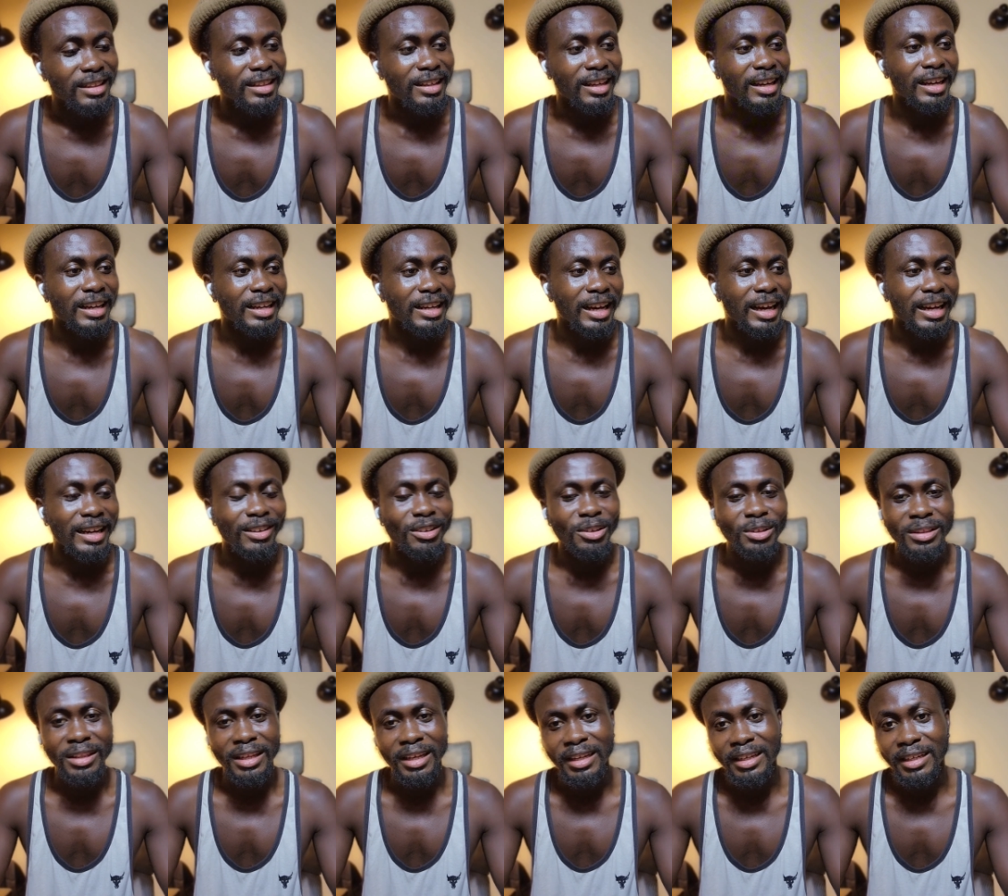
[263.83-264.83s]
then I
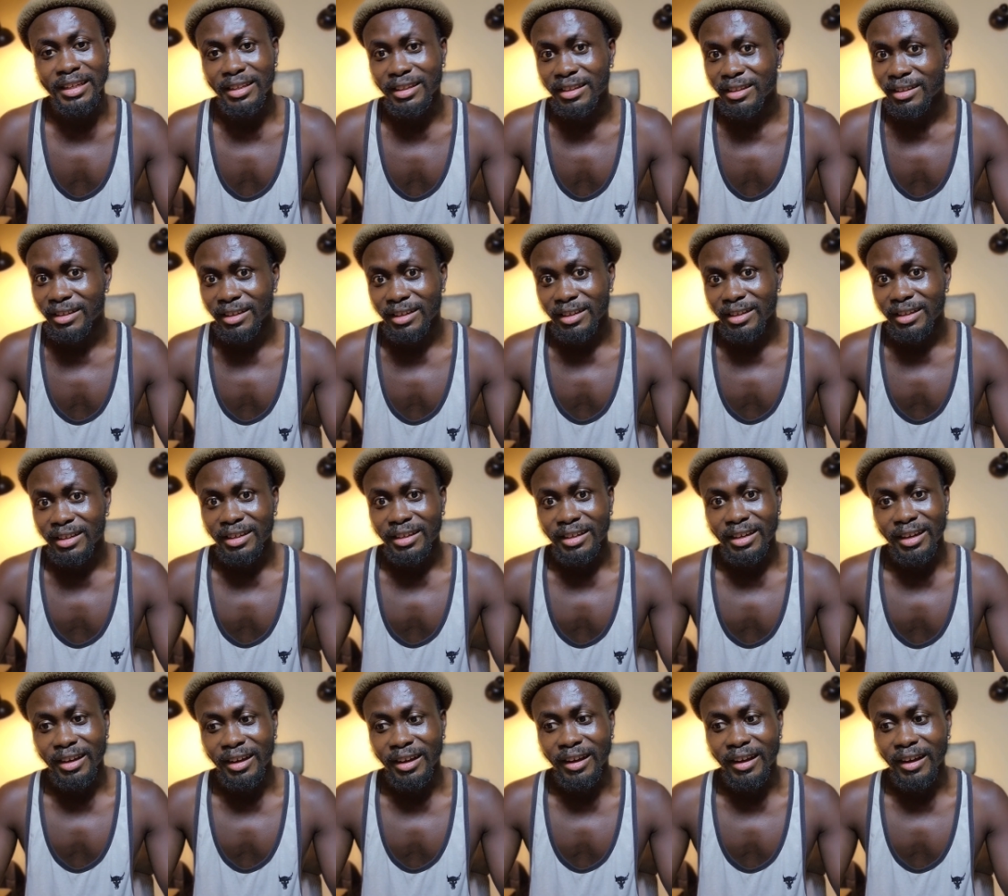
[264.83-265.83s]
don't think
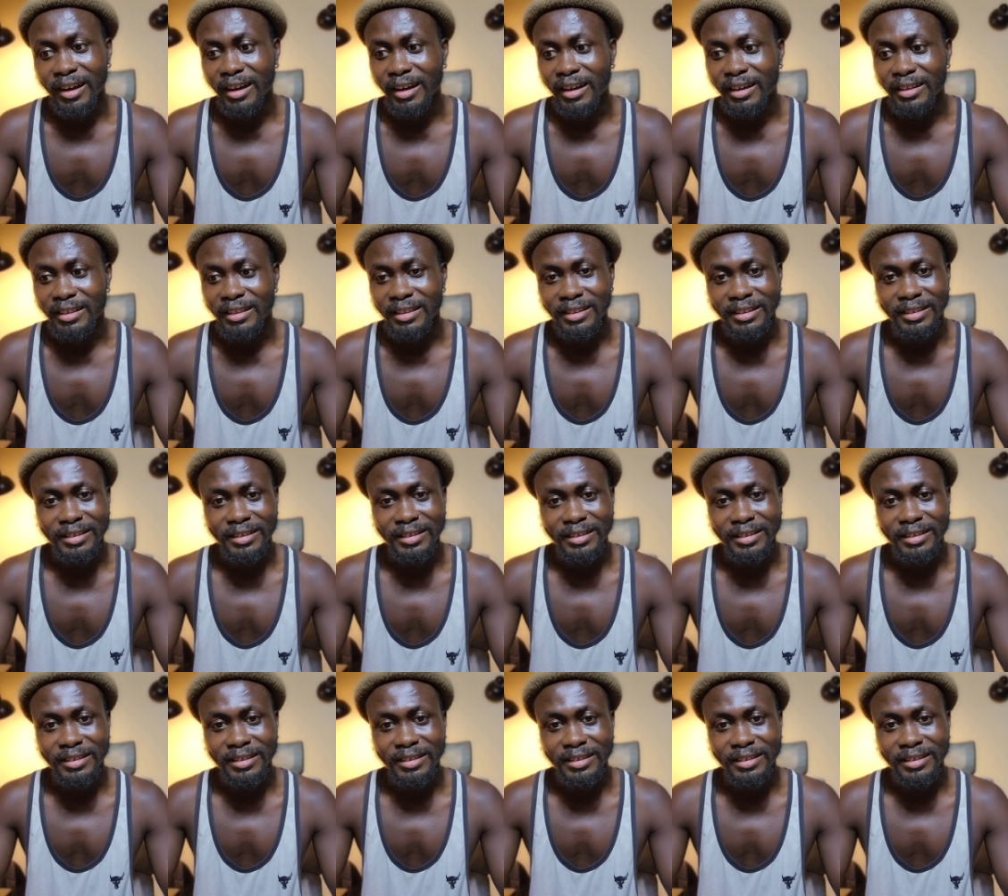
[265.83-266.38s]
uh,